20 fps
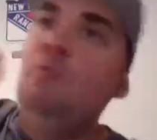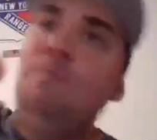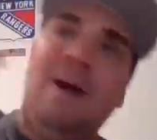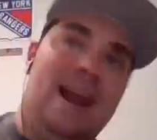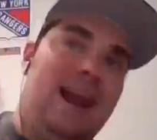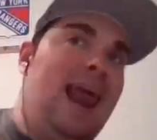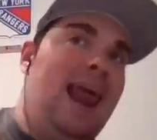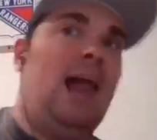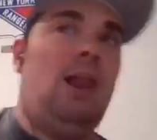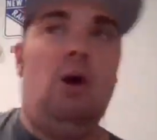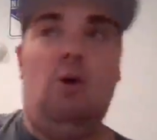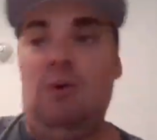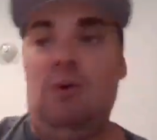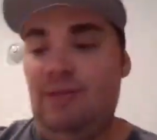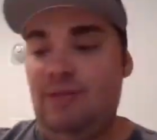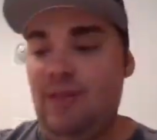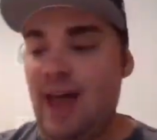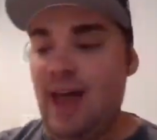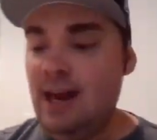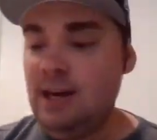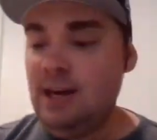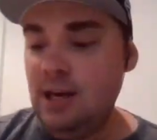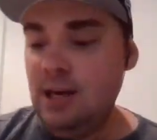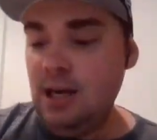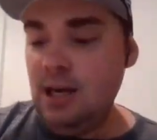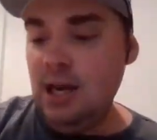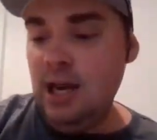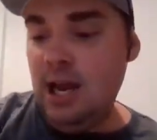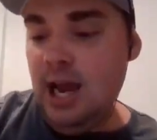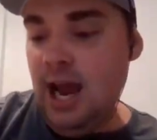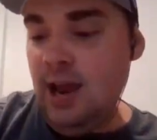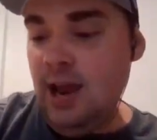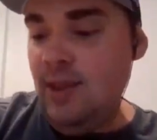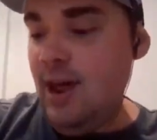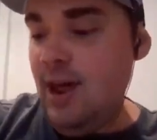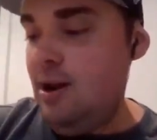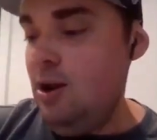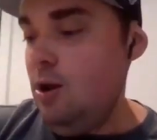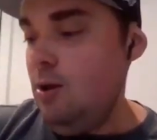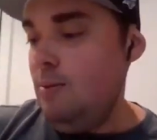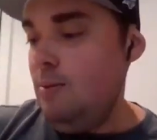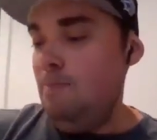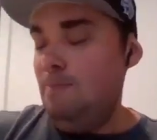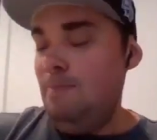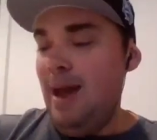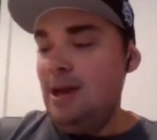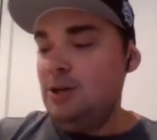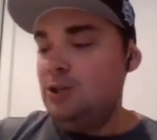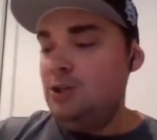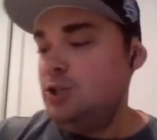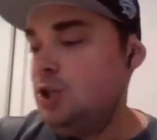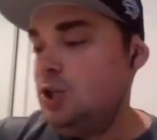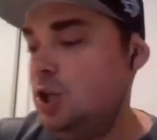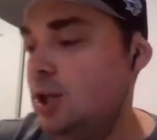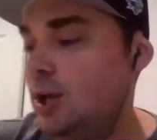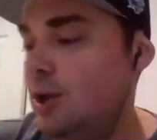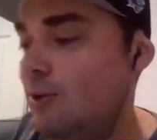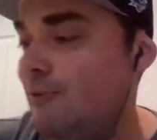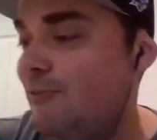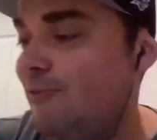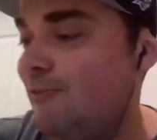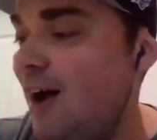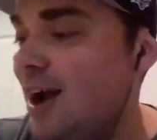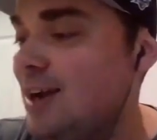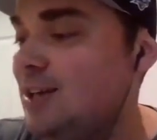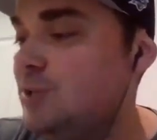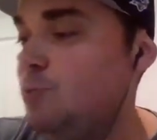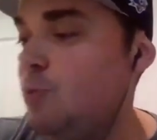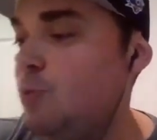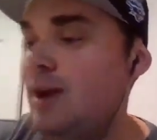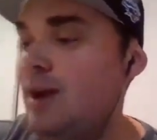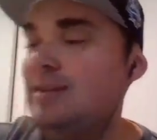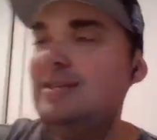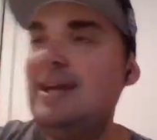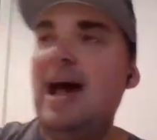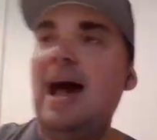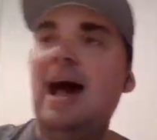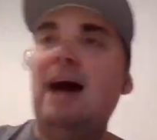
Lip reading: Lou Piniella with it. And then benches cleared, fights breaks